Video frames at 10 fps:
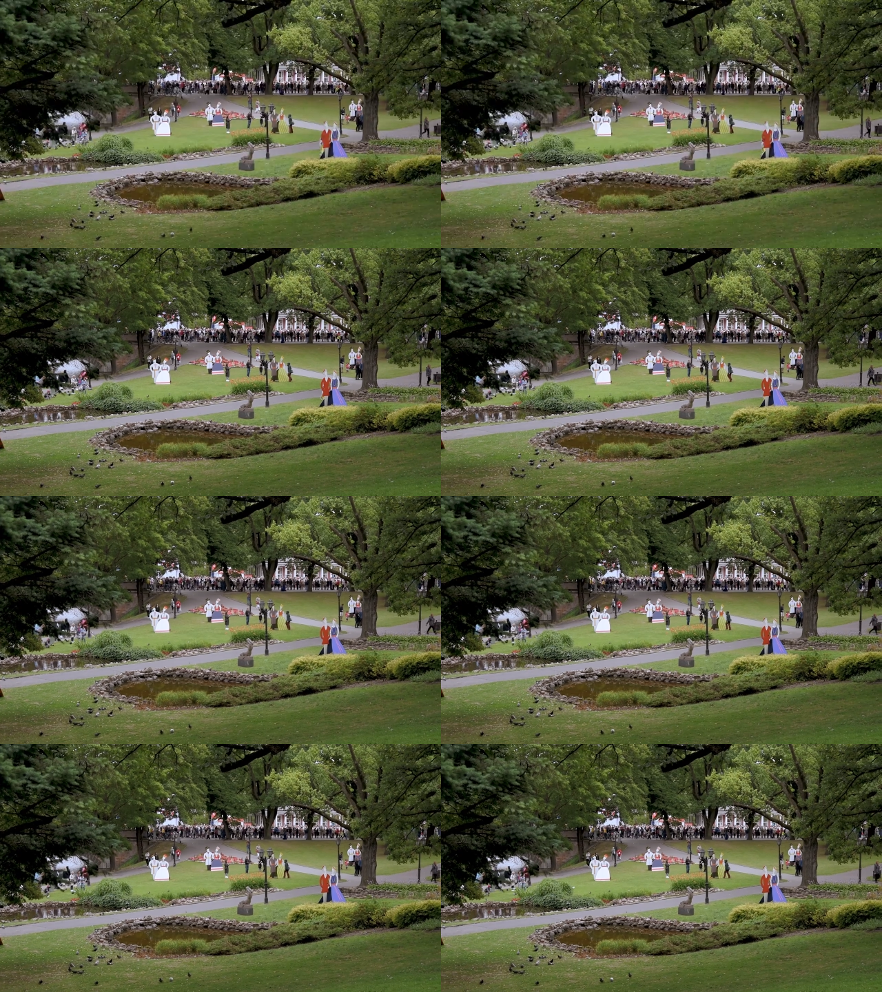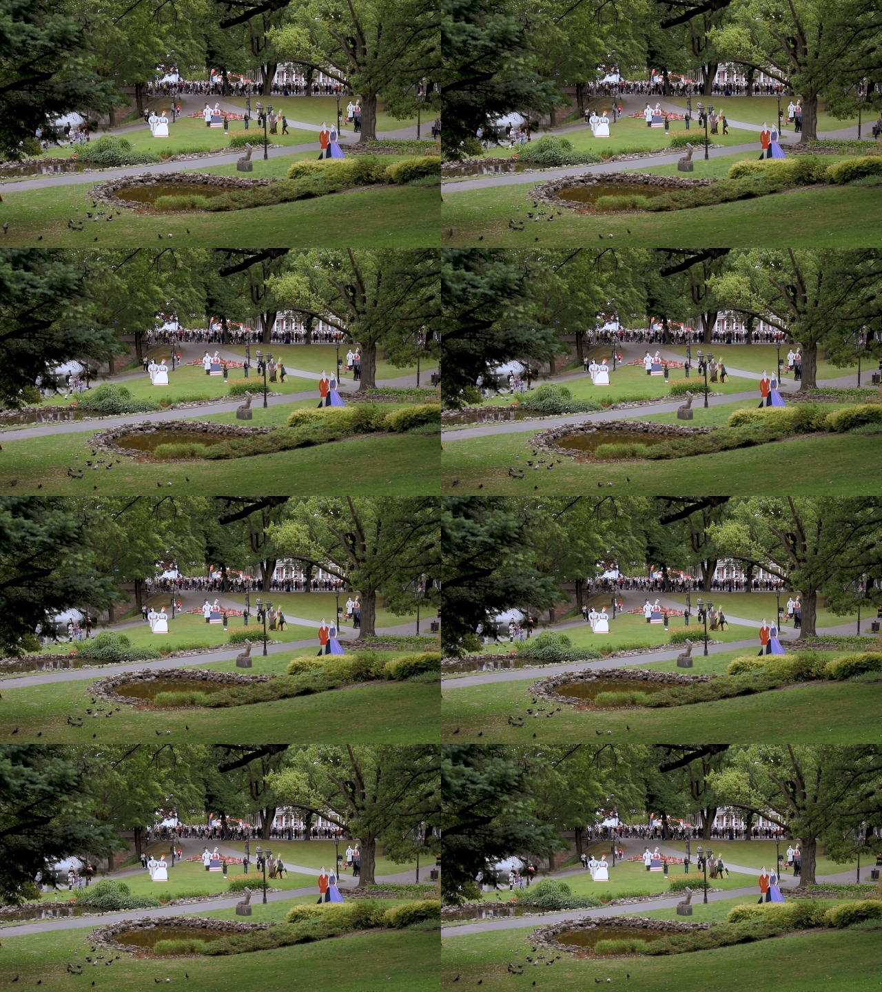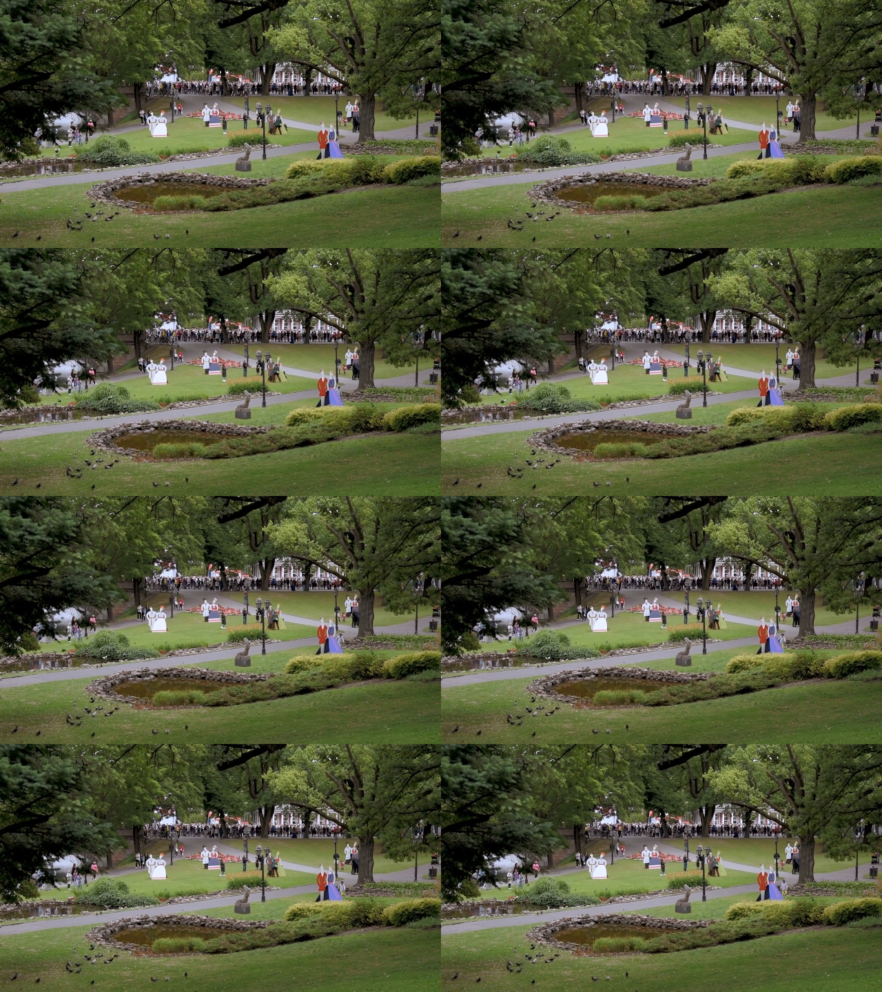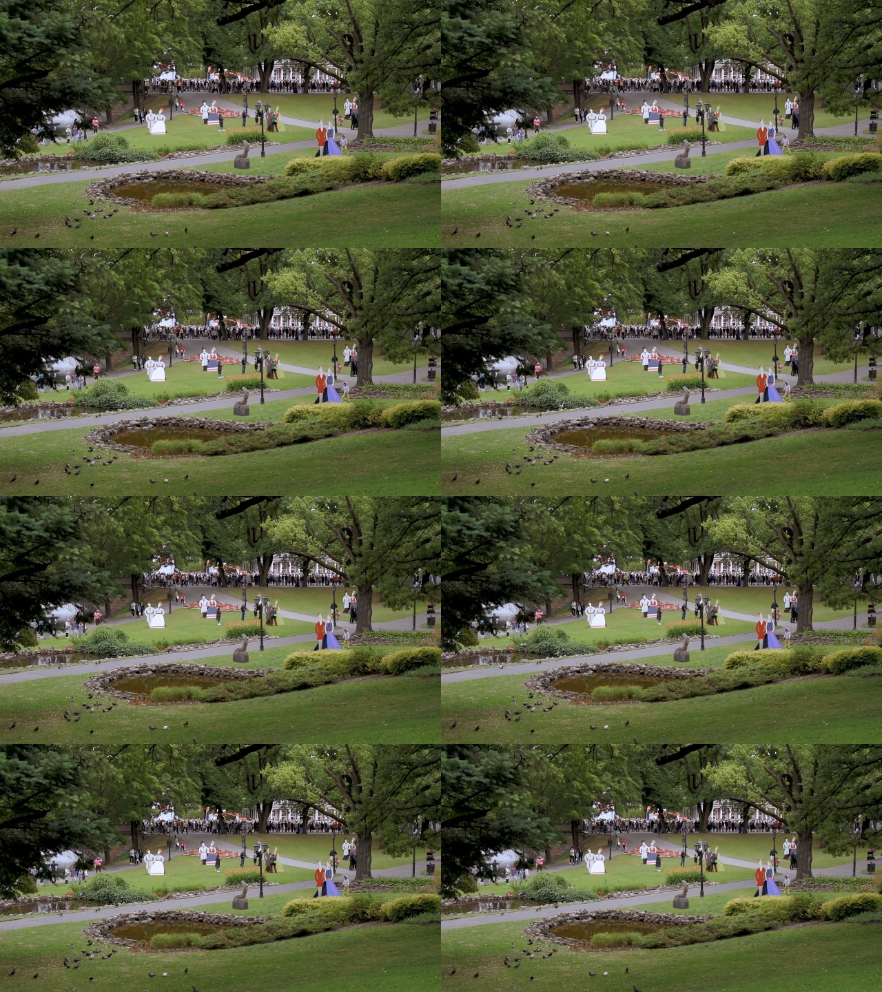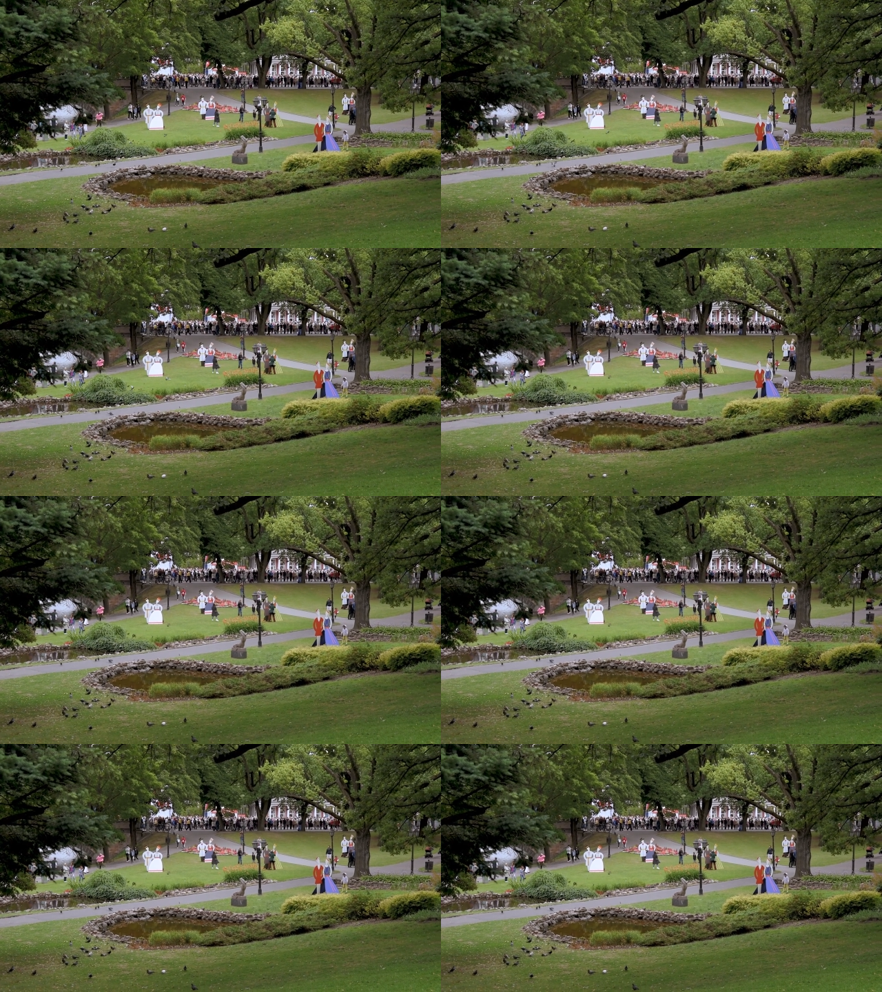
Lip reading: Nobody's mouth can be seen.